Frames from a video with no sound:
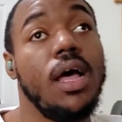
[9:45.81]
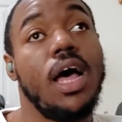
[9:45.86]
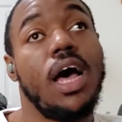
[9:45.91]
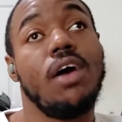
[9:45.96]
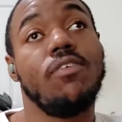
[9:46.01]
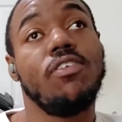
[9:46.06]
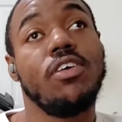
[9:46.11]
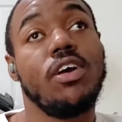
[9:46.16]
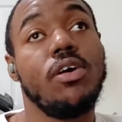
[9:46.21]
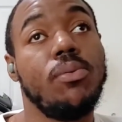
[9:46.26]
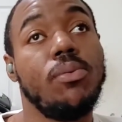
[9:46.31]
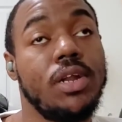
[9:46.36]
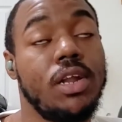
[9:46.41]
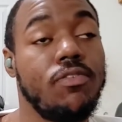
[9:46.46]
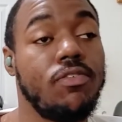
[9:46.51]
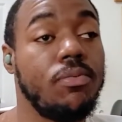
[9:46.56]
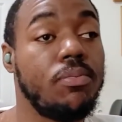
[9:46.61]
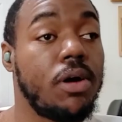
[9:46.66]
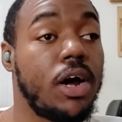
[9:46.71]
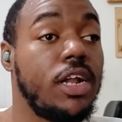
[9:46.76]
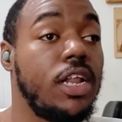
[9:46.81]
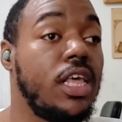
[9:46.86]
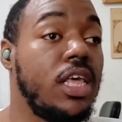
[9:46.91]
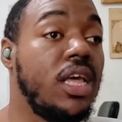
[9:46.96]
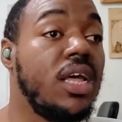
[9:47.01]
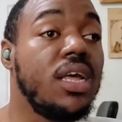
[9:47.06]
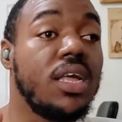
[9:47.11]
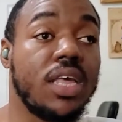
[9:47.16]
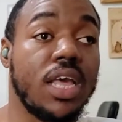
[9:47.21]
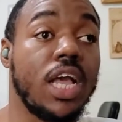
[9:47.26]
Have a good one,
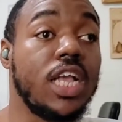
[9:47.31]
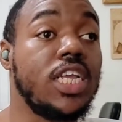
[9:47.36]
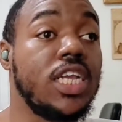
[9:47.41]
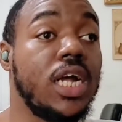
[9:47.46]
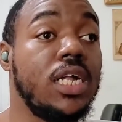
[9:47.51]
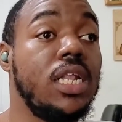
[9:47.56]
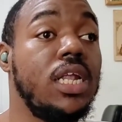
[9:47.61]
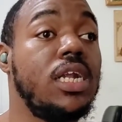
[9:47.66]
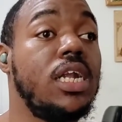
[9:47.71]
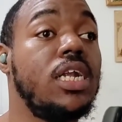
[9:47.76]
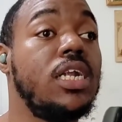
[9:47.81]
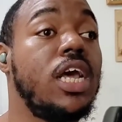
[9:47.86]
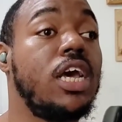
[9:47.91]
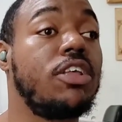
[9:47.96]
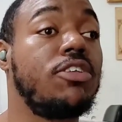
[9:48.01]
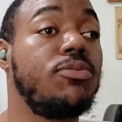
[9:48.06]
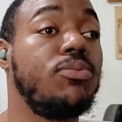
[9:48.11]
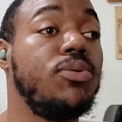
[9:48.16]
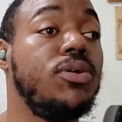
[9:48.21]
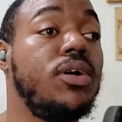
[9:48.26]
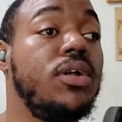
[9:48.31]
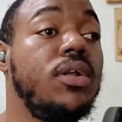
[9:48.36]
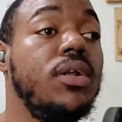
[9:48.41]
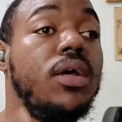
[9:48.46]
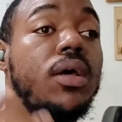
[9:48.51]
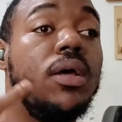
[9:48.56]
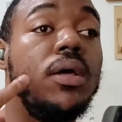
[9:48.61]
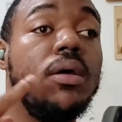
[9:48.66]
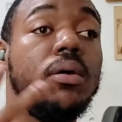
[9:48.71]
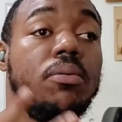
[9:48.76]
everybody. Catch y'all in the next one.
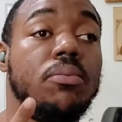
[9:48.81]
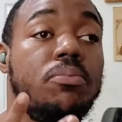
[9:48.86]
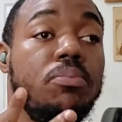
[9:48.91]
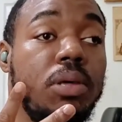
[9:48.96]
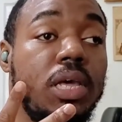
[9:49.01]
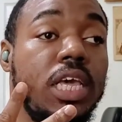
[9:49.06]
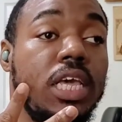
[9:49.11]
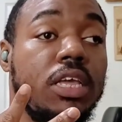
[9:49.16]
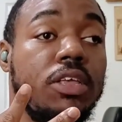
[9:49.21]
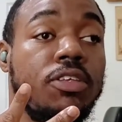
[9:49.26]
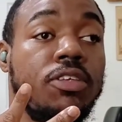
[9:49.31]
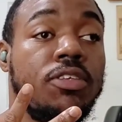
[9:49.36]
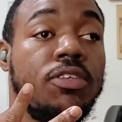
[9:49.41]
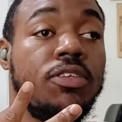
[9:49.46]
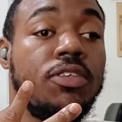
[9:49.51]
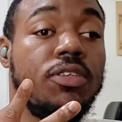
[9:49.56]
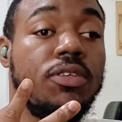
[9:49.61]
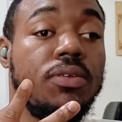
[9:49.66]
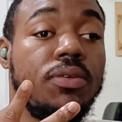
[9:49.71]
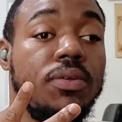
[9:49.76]
Peace.